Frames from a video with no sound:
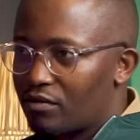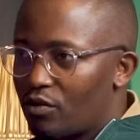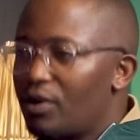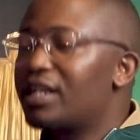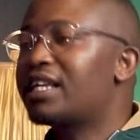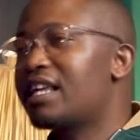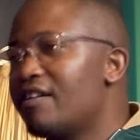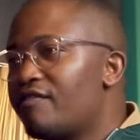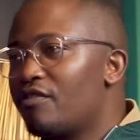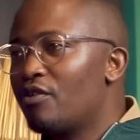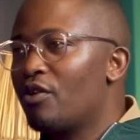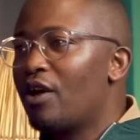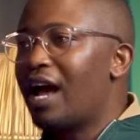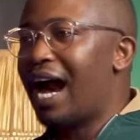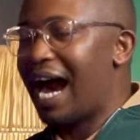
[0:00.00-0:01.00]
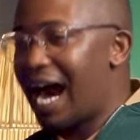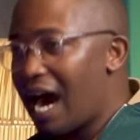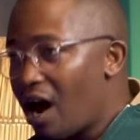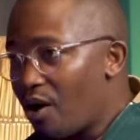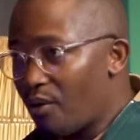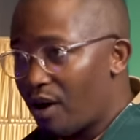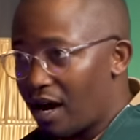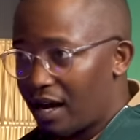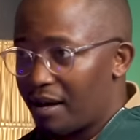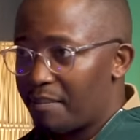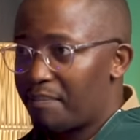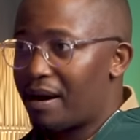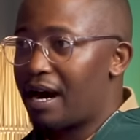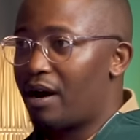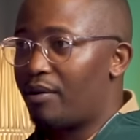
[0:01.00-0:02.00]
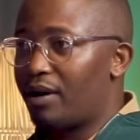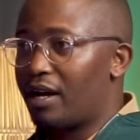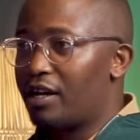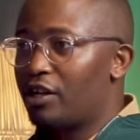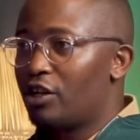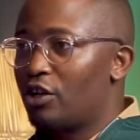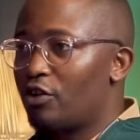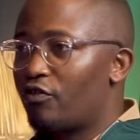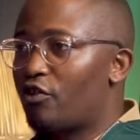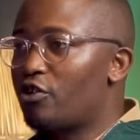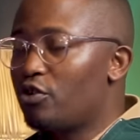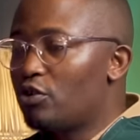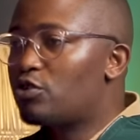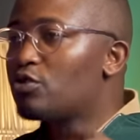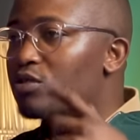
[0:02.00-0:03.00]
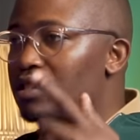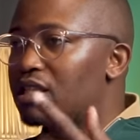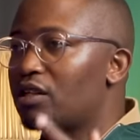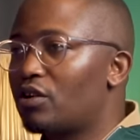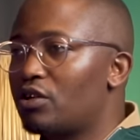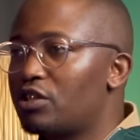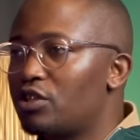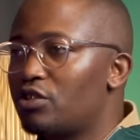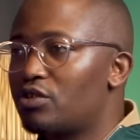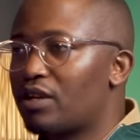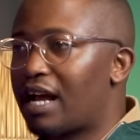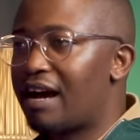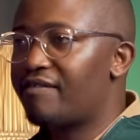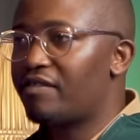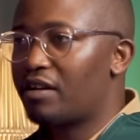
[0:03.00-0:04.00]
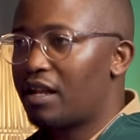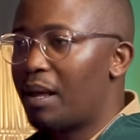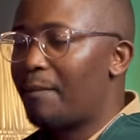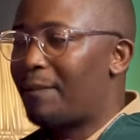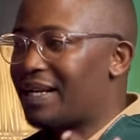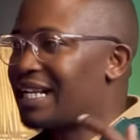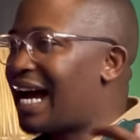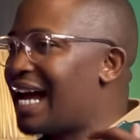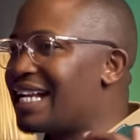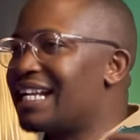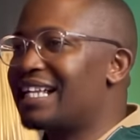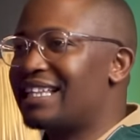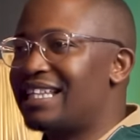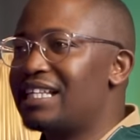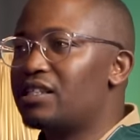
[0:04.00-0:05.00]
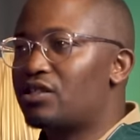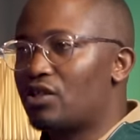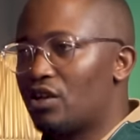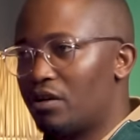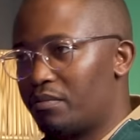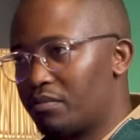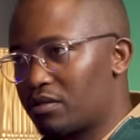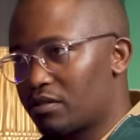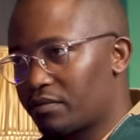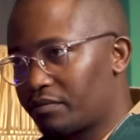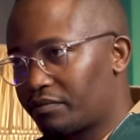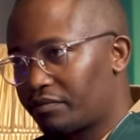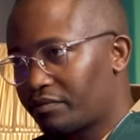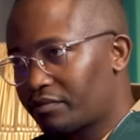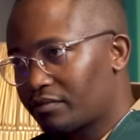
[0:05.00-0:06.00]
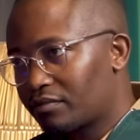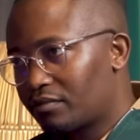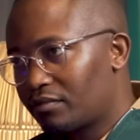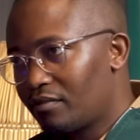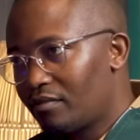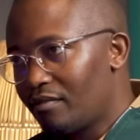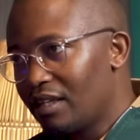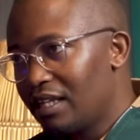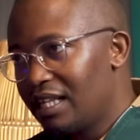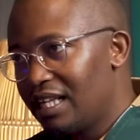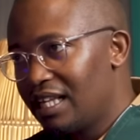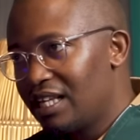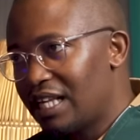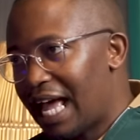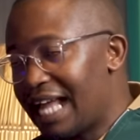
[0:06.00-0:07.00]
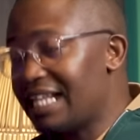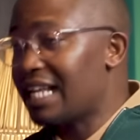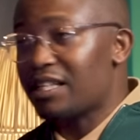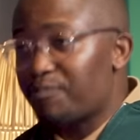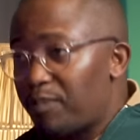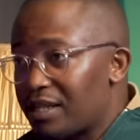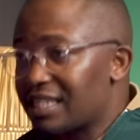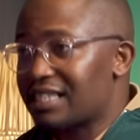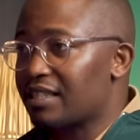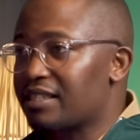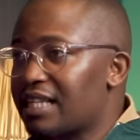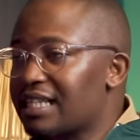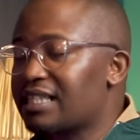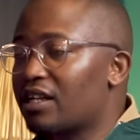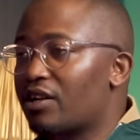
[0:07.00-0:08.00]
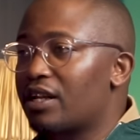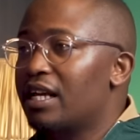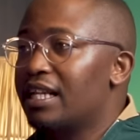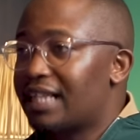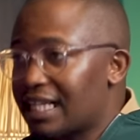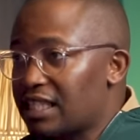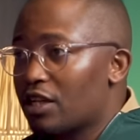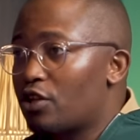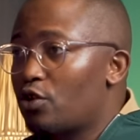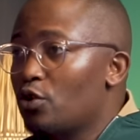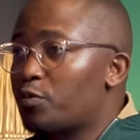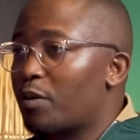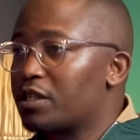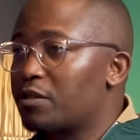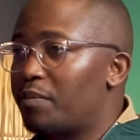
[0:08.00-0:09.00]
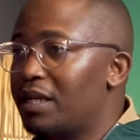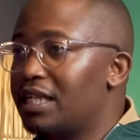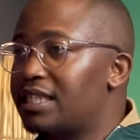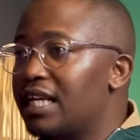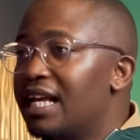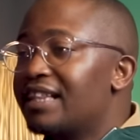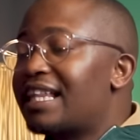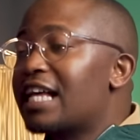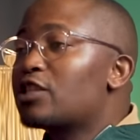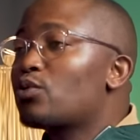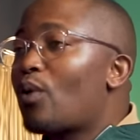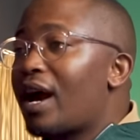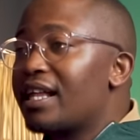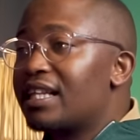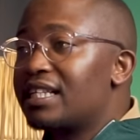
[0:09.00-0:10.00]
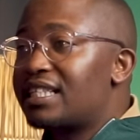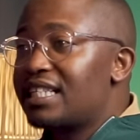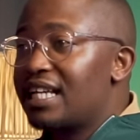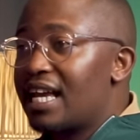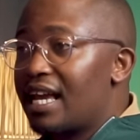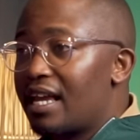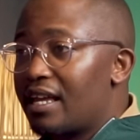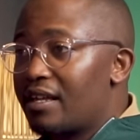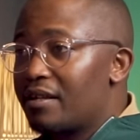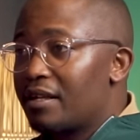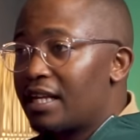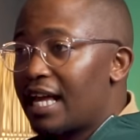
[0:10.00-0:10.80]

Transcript: We'll give you our power for you to still continue to govern, but under these terms. And that's a huge possibility. That's why the DA,